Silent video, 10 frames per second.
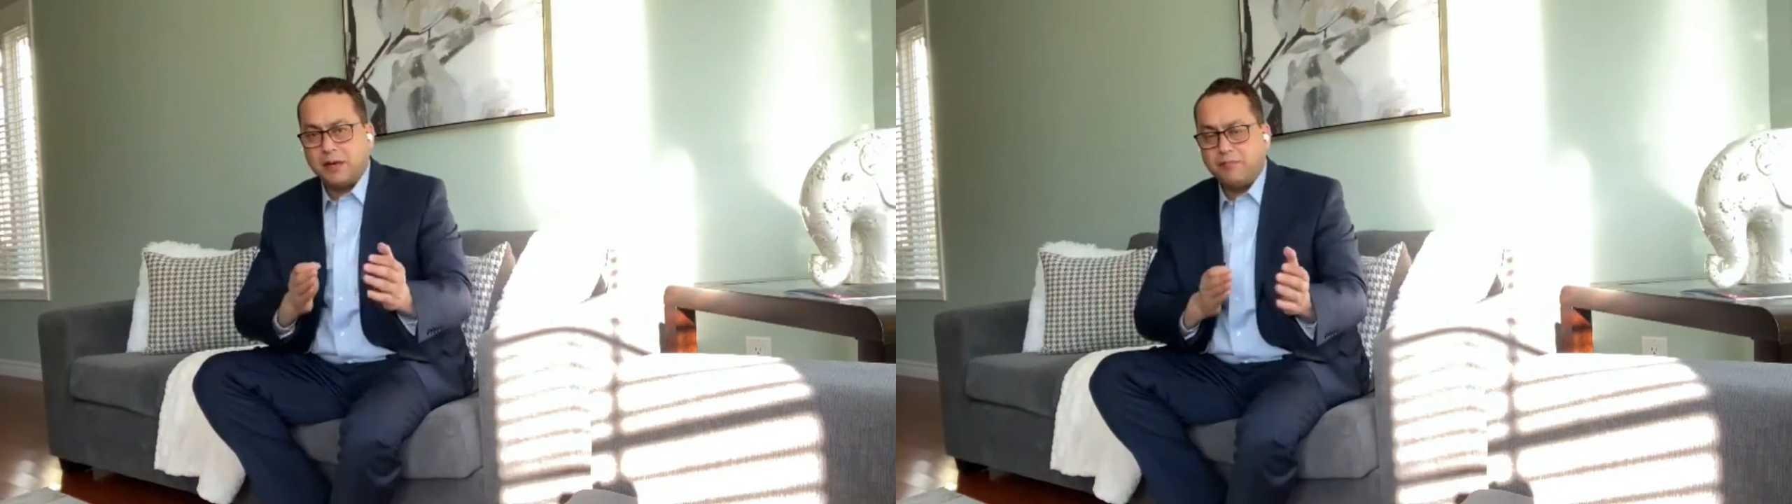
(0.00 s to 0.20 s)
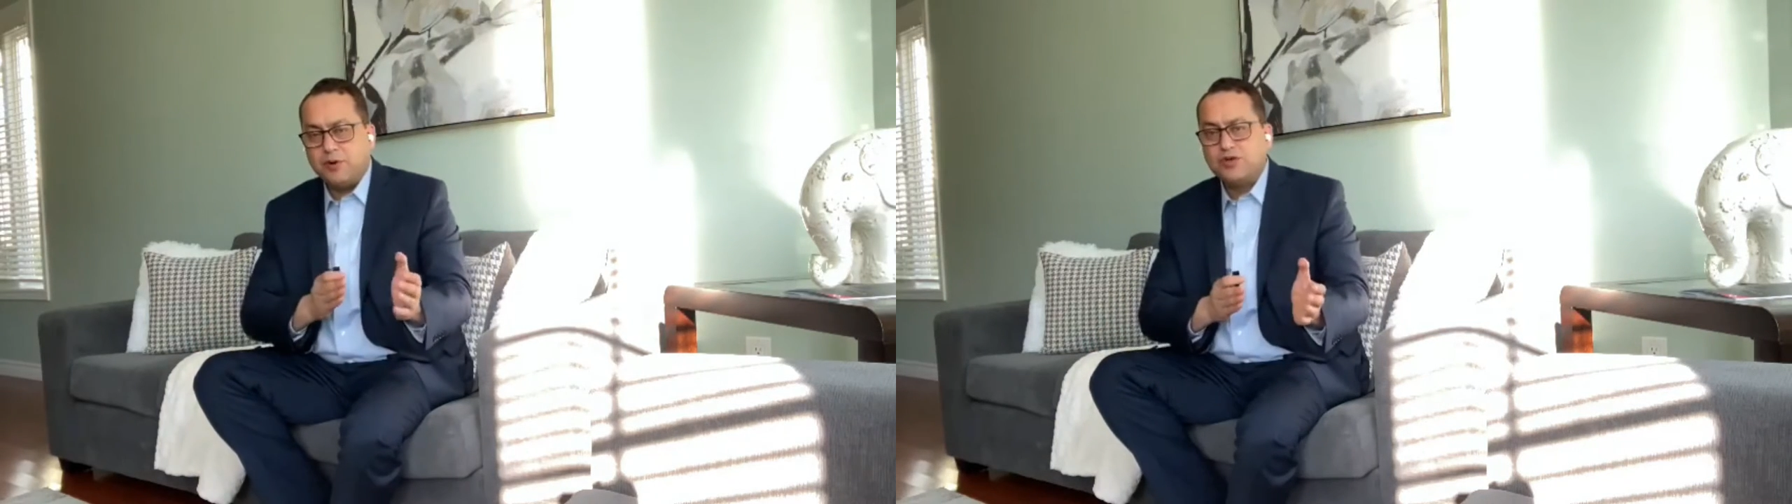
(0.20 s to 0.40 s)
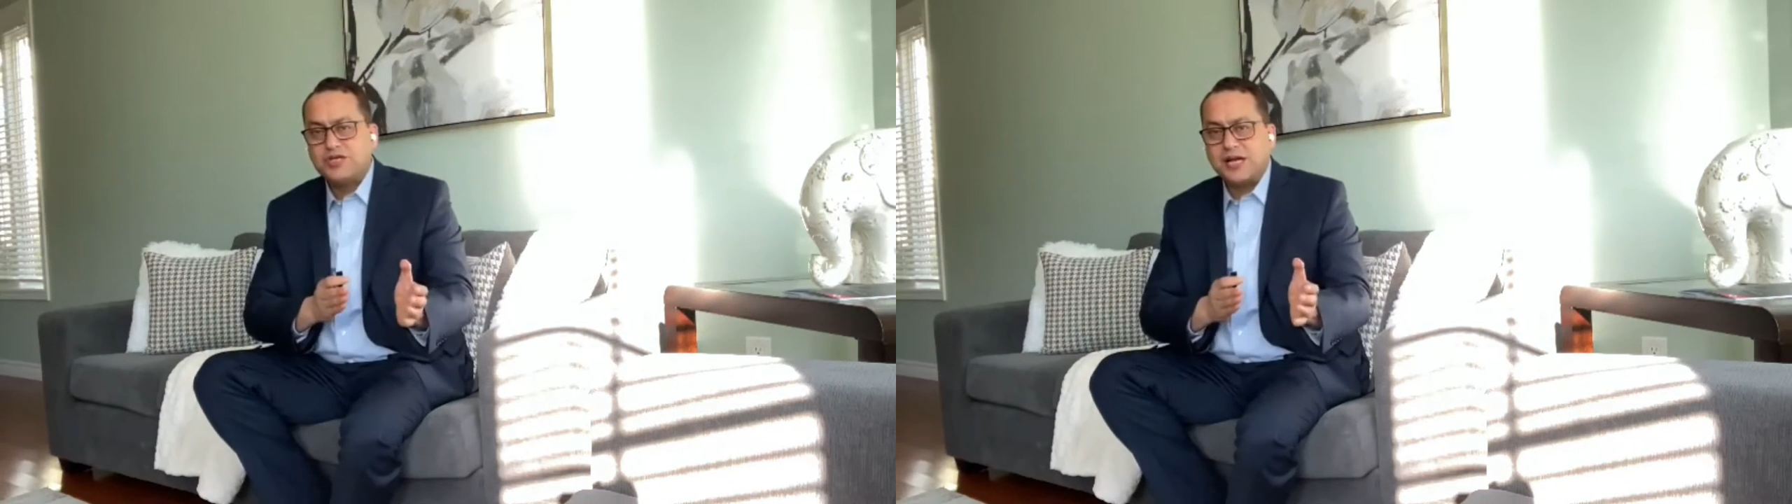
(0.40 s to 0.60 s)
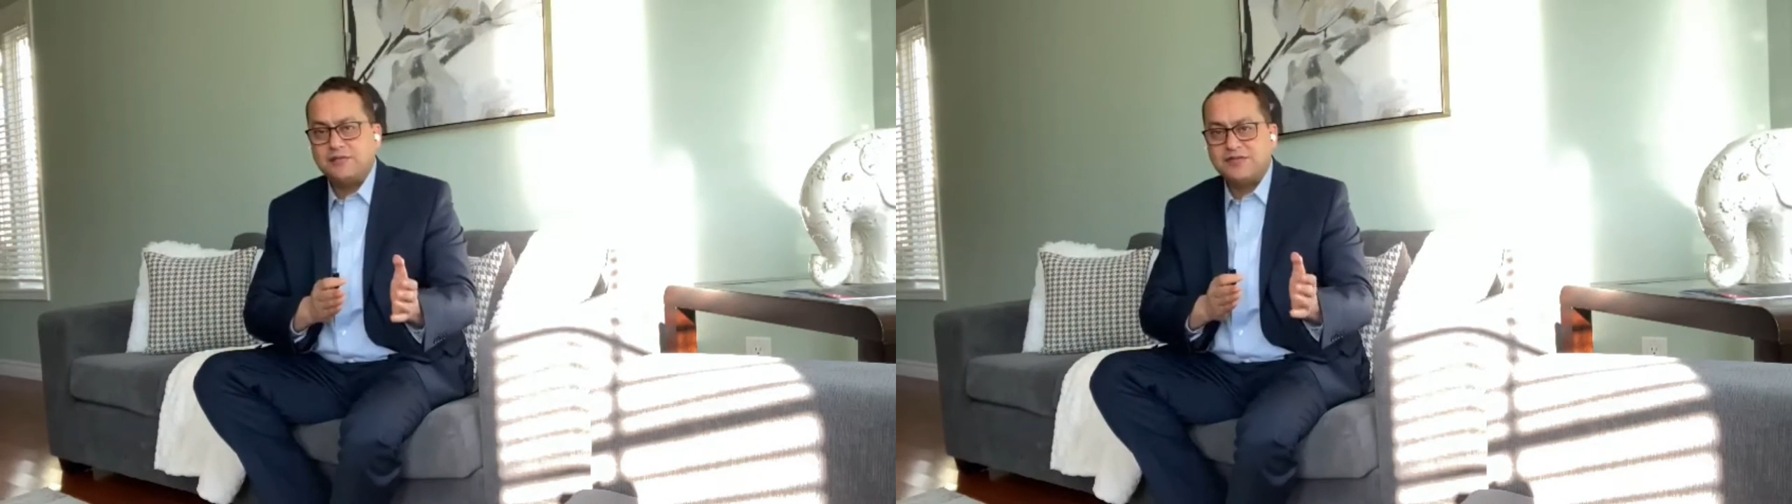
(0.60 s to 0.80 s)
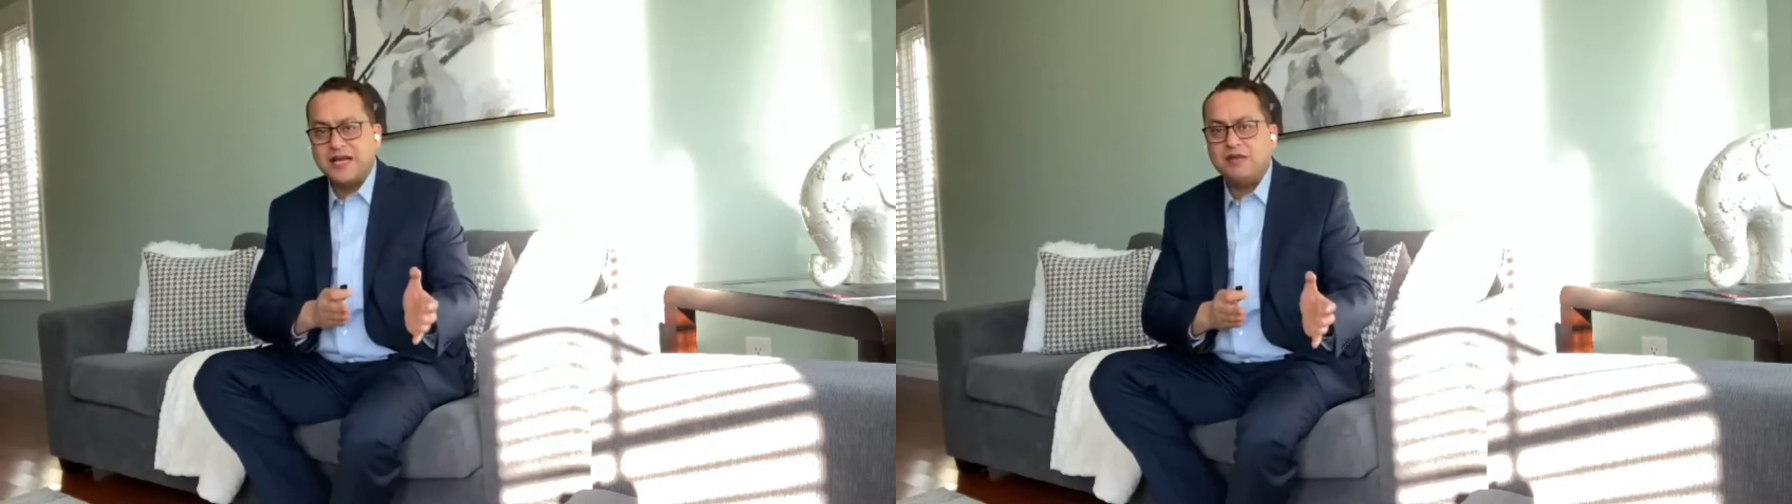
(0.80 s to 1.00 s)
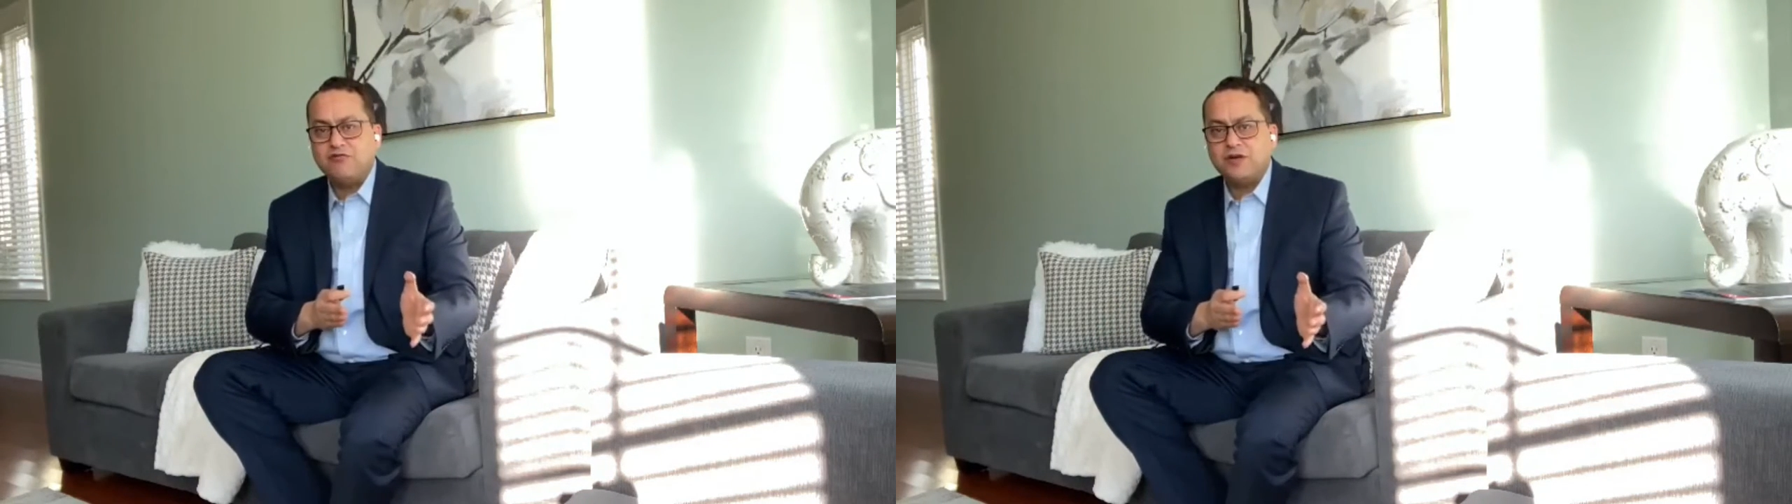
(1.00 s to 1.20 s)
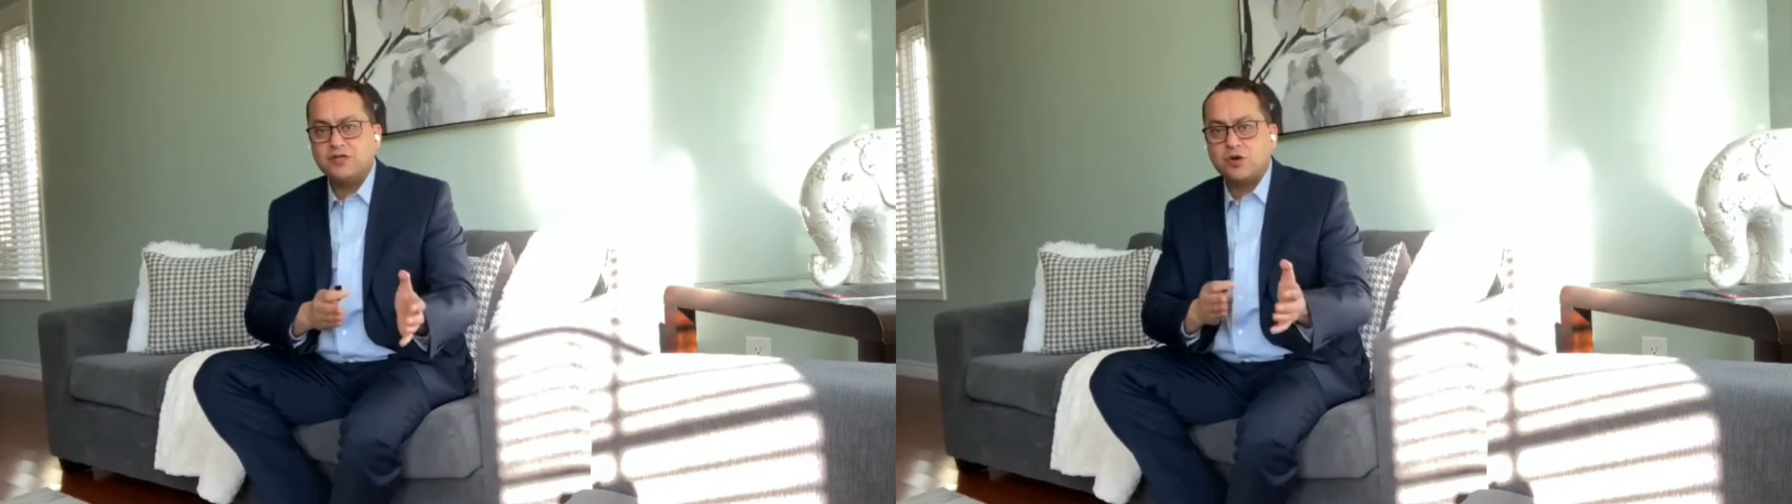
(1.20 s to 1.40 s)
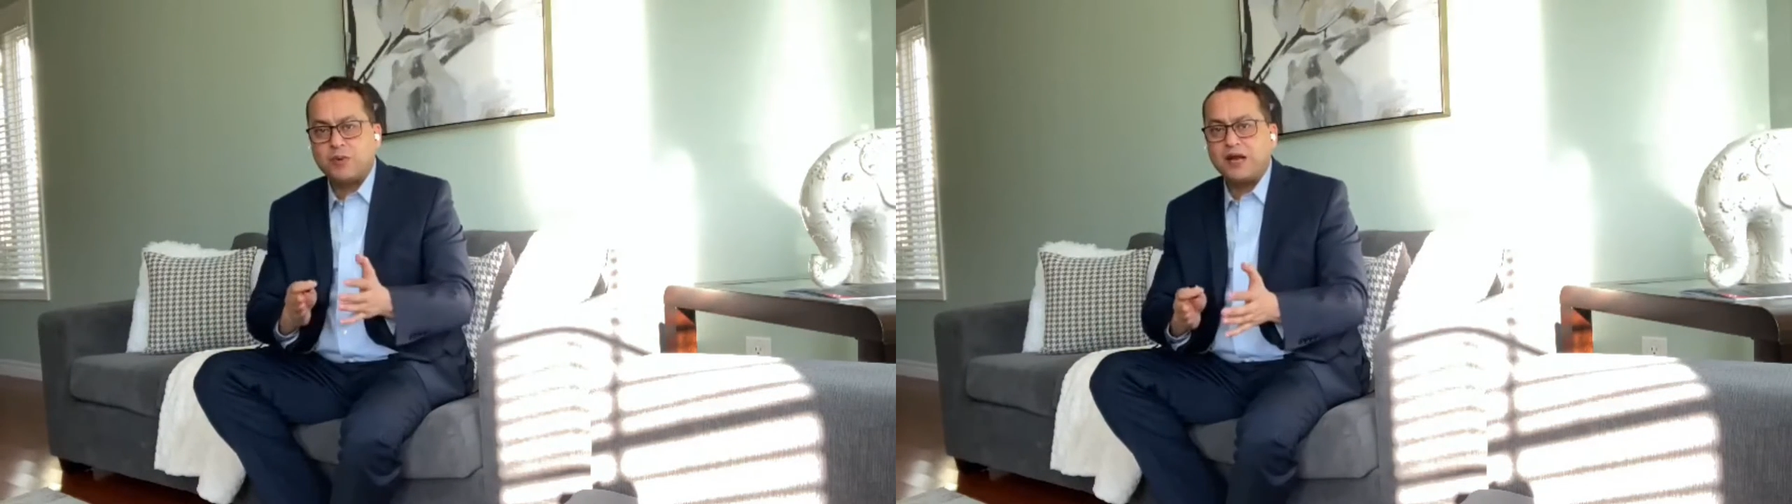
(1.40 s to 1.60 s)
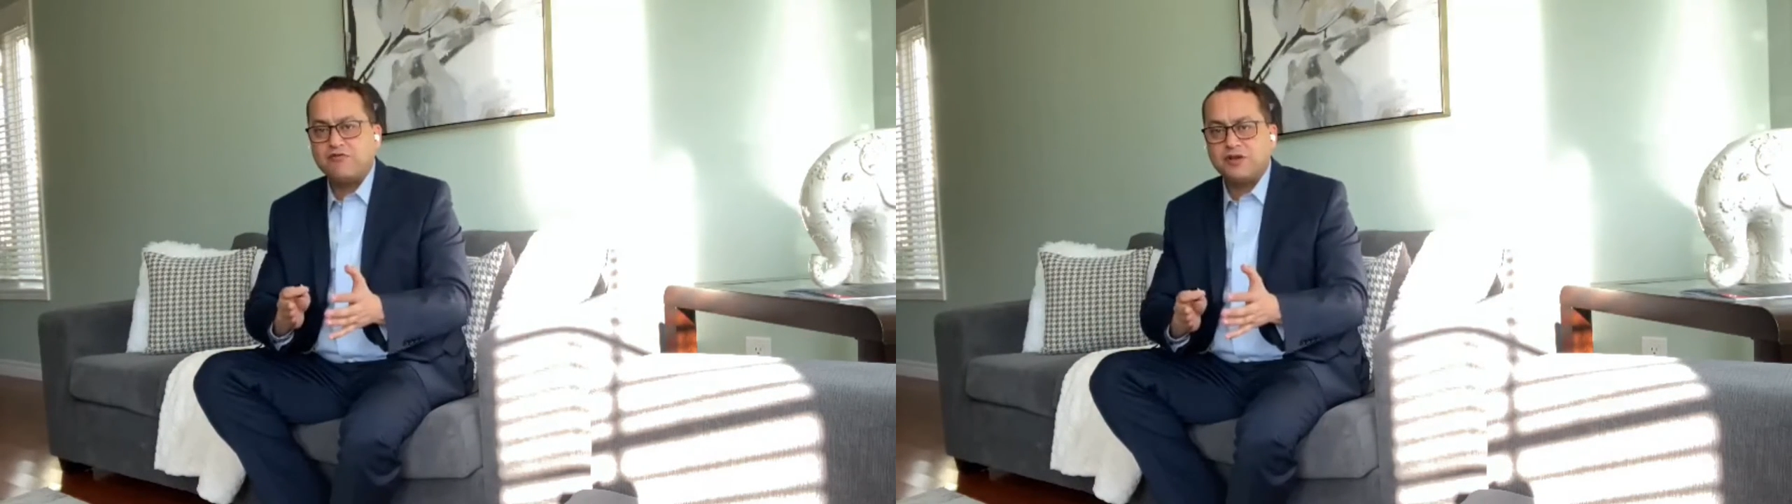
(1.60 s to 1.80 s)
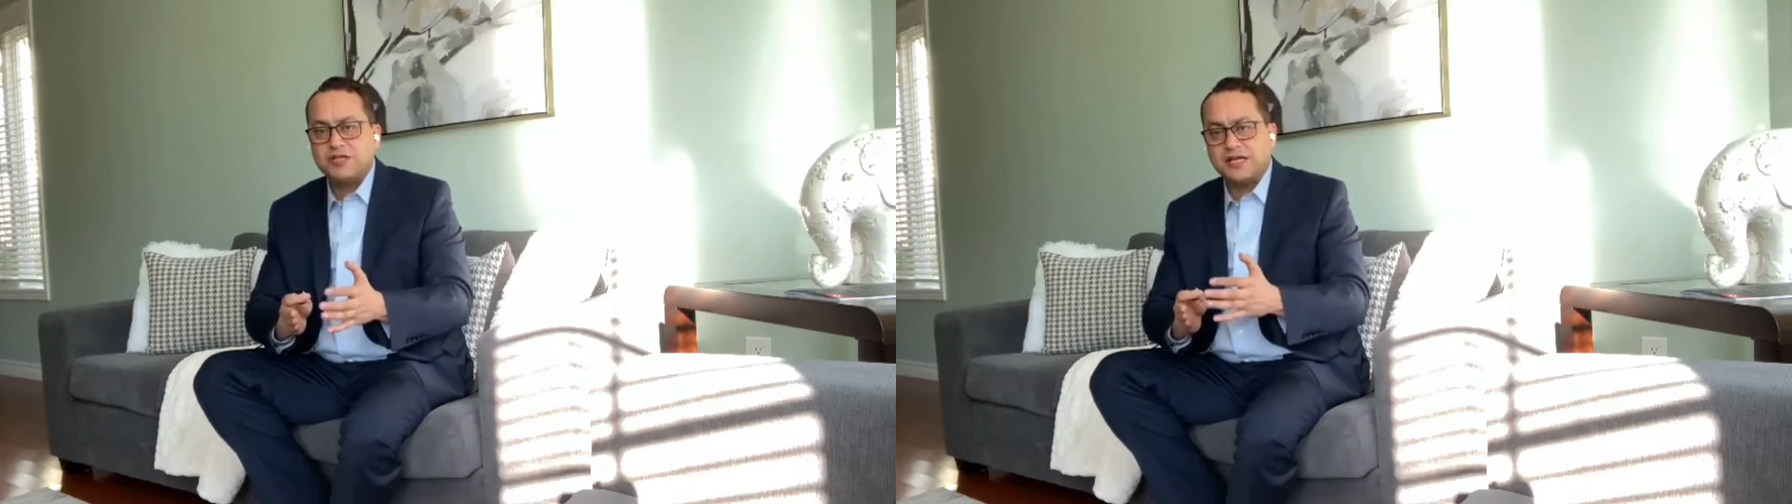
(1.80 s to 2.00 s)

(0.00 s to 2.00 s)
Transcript: both sides, selling first or buying first,